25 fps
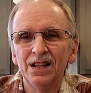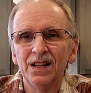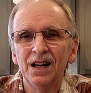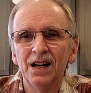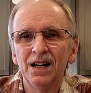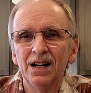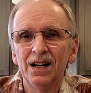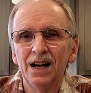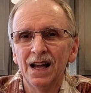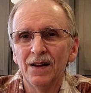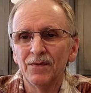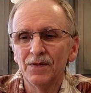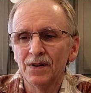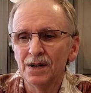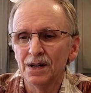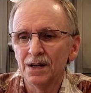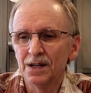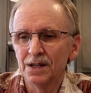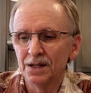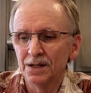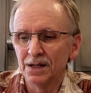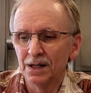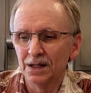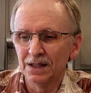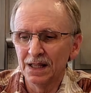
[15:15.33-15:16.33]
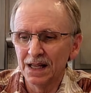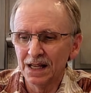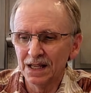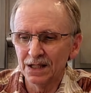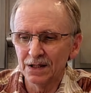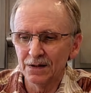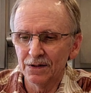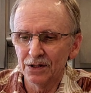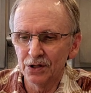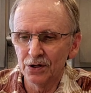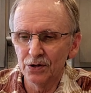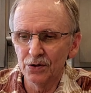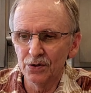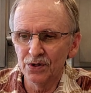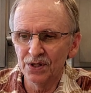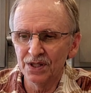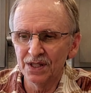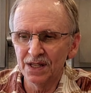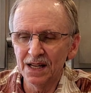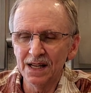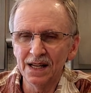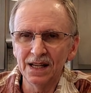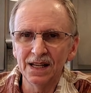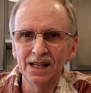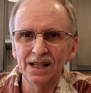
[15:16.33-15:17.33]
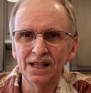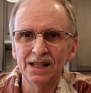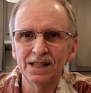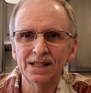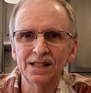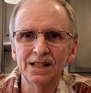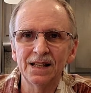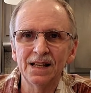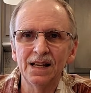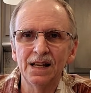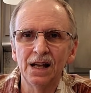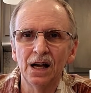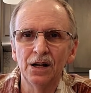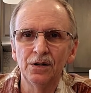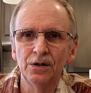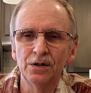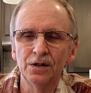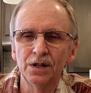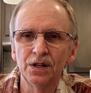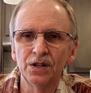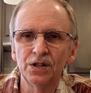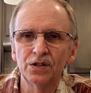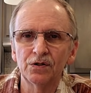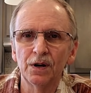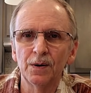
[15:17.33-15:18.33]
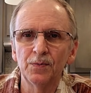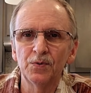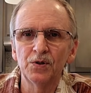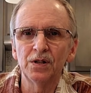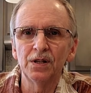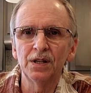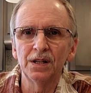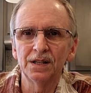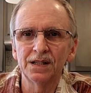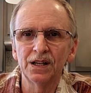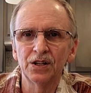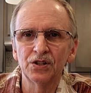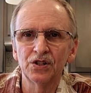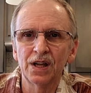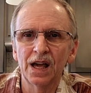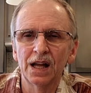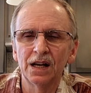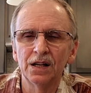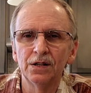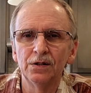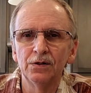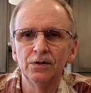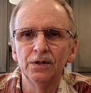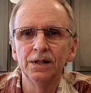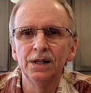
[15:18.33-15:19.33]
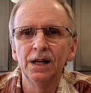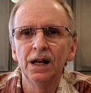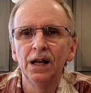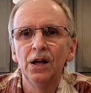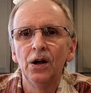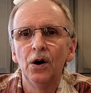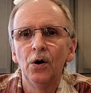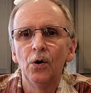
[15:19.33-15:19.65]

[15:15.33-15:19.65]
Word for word: Uh, I have a, a, link to CDC under the description that tells you how to do it.